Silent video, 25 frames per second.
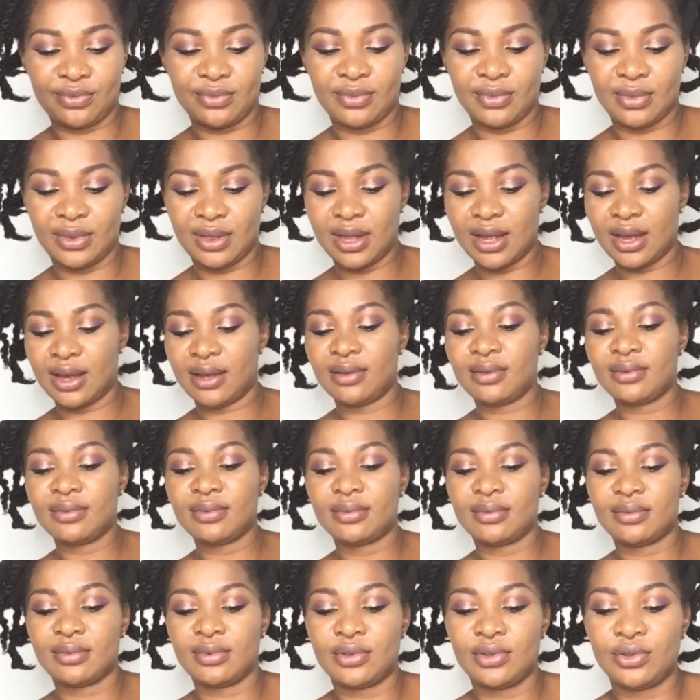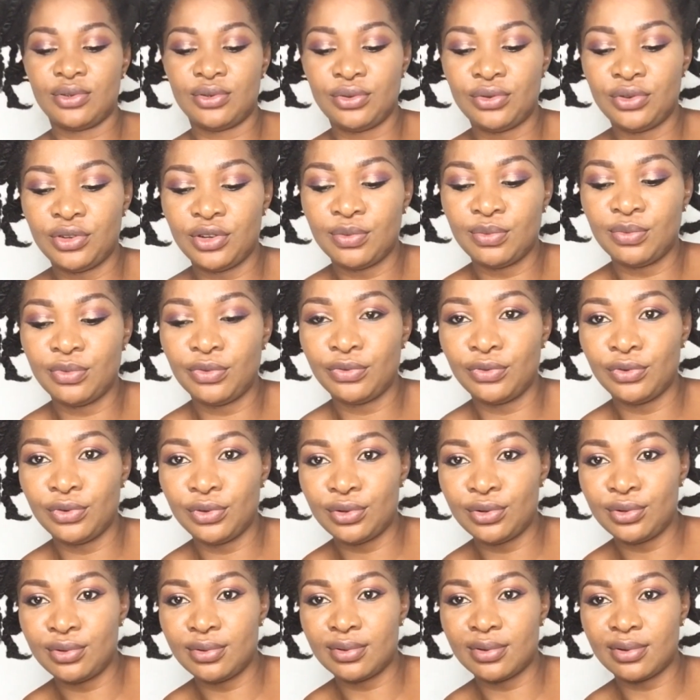Then you remove the
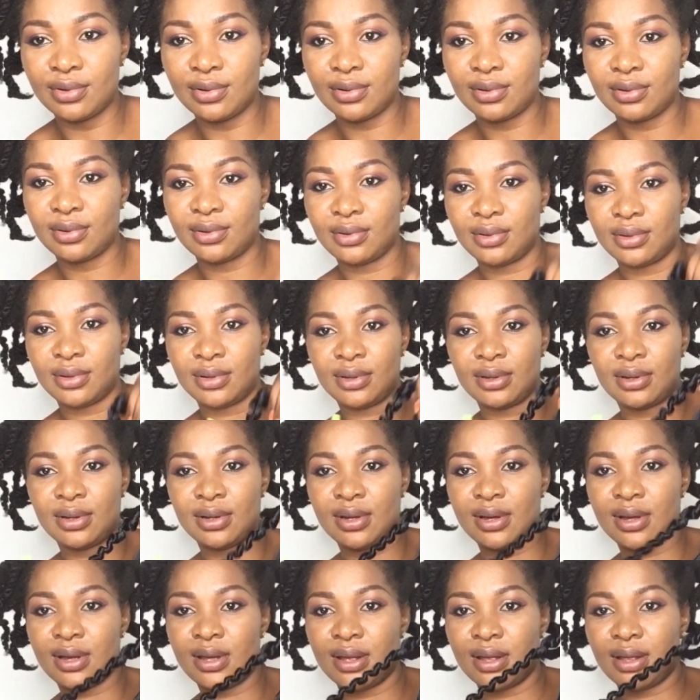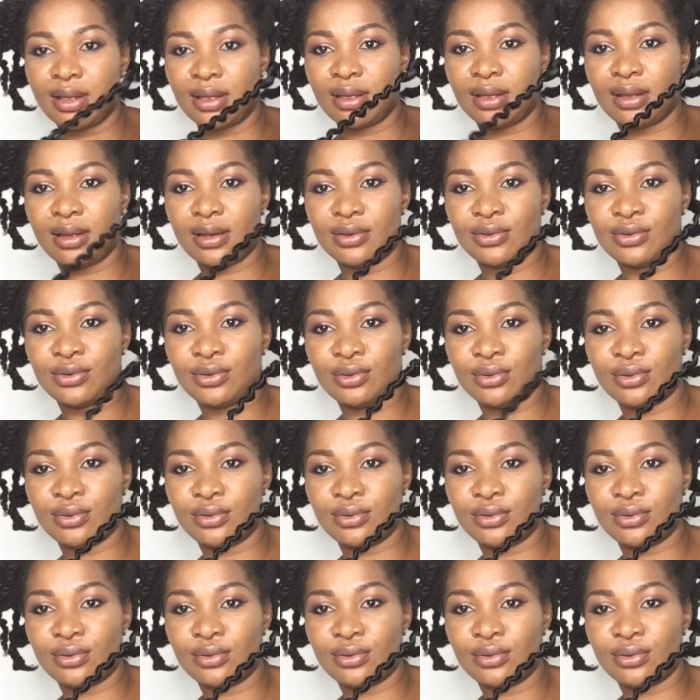hook. That's all.